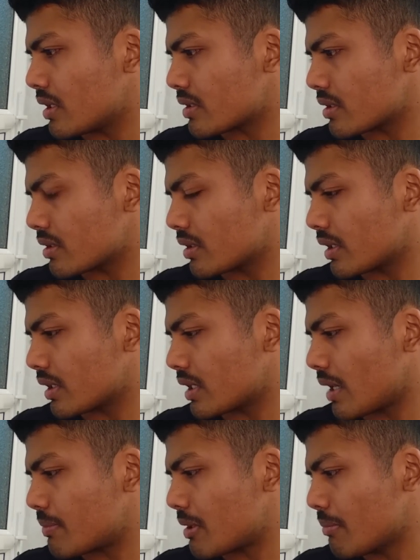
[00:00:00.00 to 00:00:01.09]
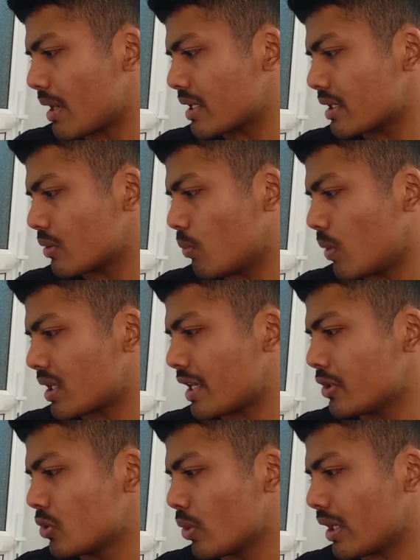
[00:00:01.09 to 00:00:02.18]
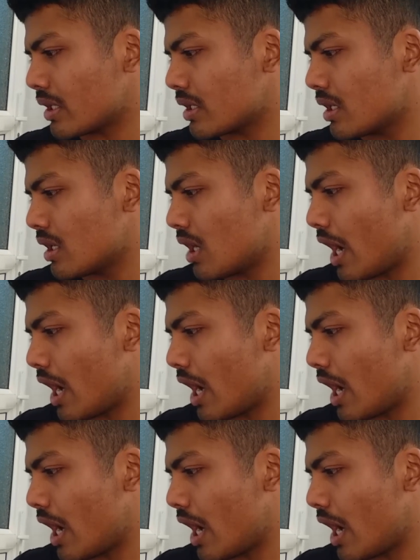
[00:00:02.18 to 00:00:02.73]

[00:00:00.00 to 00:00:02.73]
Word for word: Cringe Captain Magath, what are you doing?